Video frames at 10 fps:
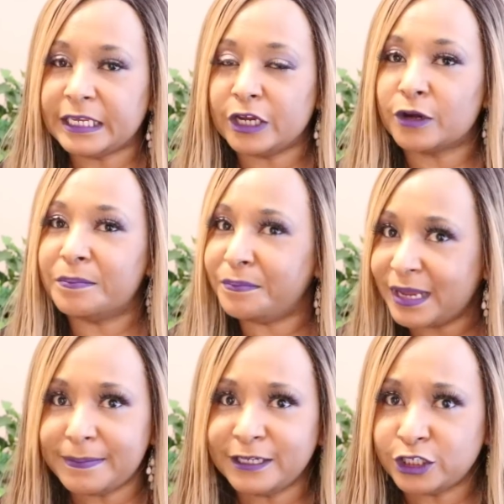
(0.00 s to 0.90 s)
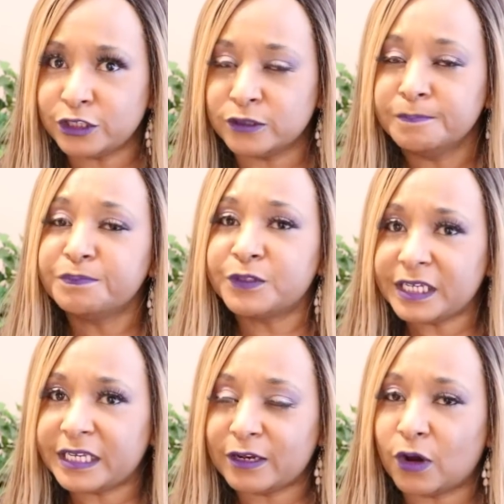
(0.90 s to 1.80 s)
year, maybe two,
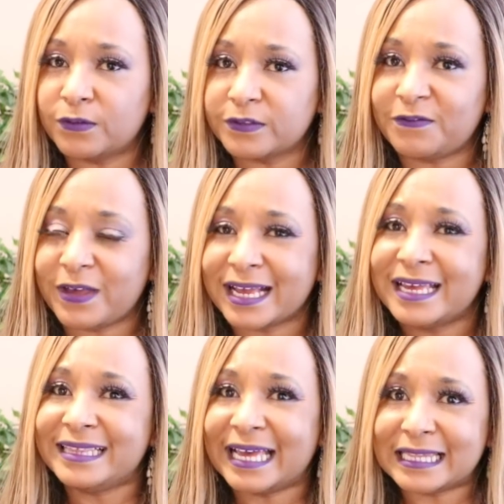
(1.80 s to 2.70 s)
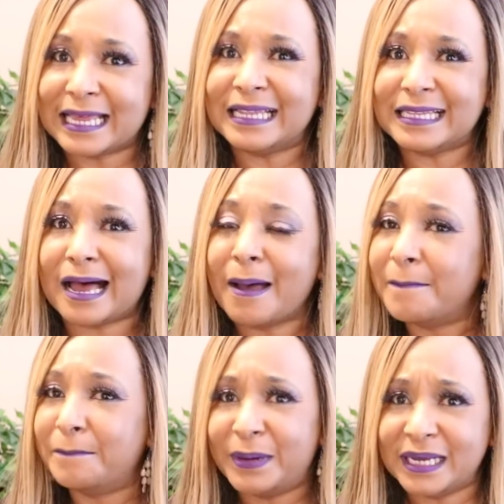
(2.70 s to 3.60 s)
to get over the fact that Lala
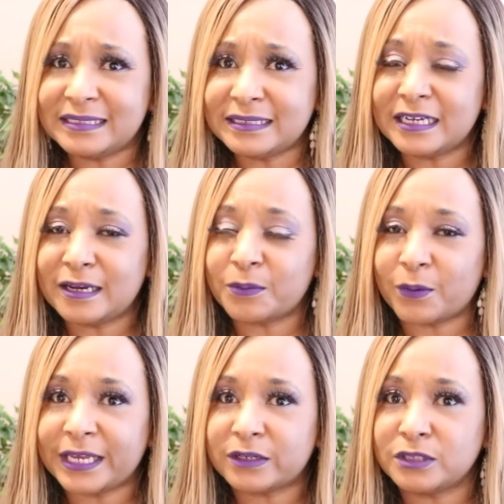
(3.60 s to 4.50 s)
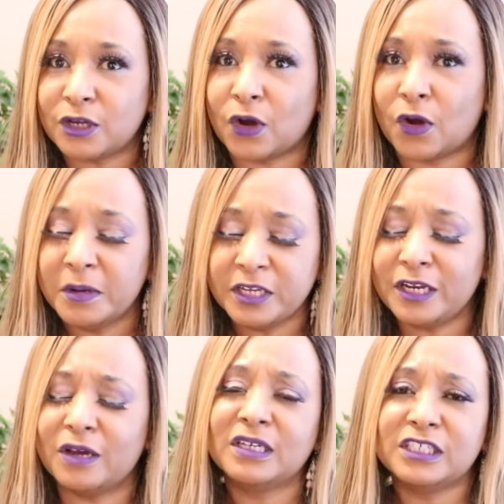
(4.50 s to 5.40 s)
busted up Randall's home. You
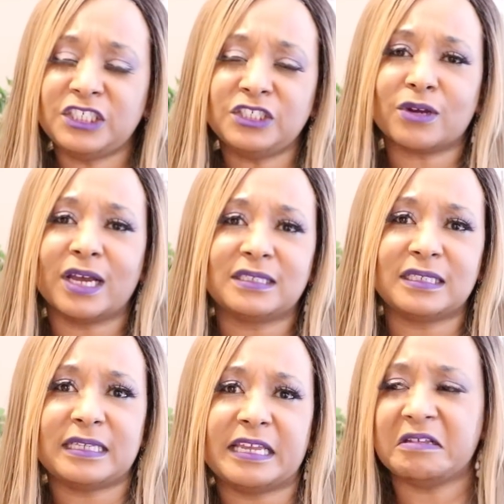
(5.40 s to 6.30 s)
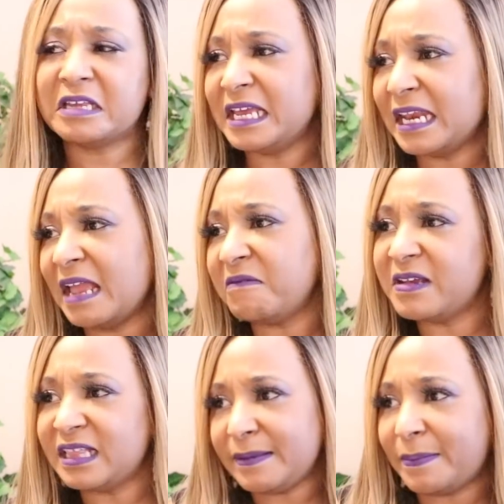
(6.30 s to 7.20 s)
know, she tries to say, can I
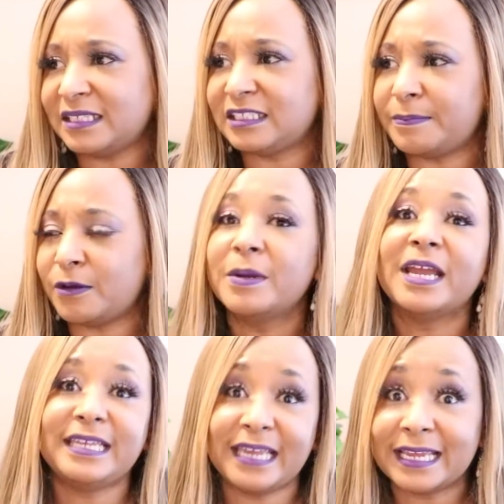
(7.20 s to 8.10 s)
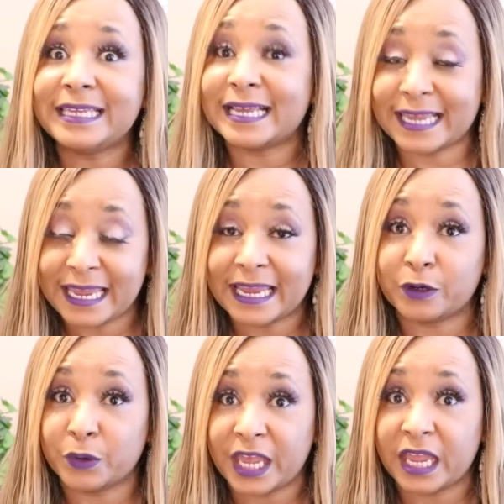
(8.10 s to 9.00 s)
really bust up home? Yeah, you can,
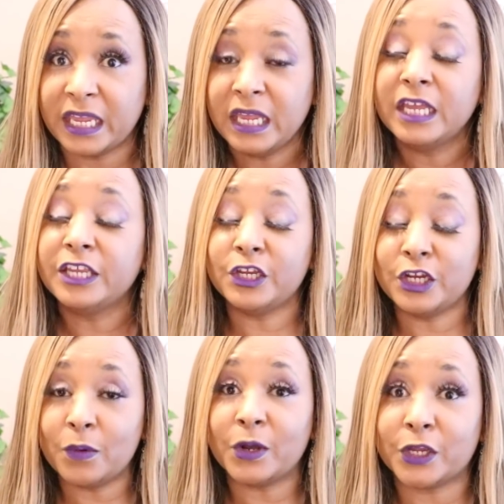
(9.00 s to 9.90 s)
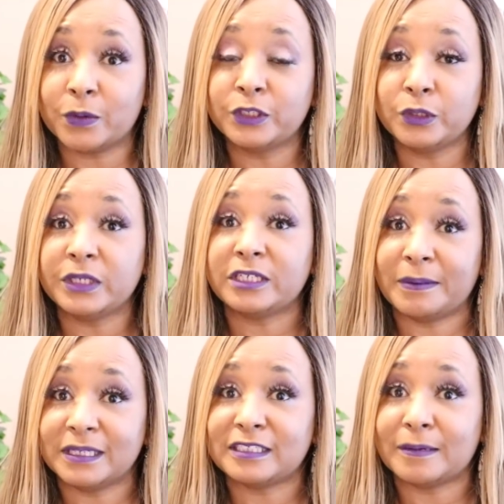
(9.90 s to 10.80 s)
okay? You know what you were doing to
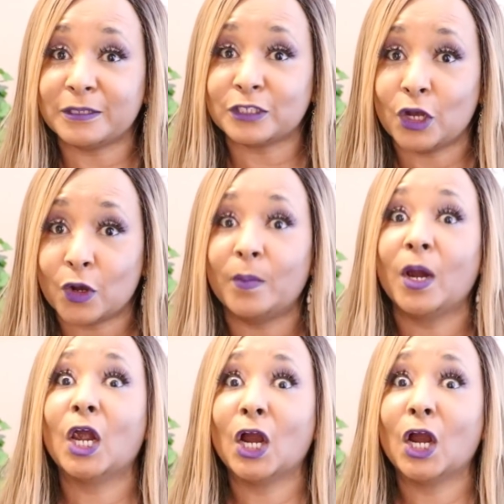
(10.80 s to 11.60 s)
bust up his home.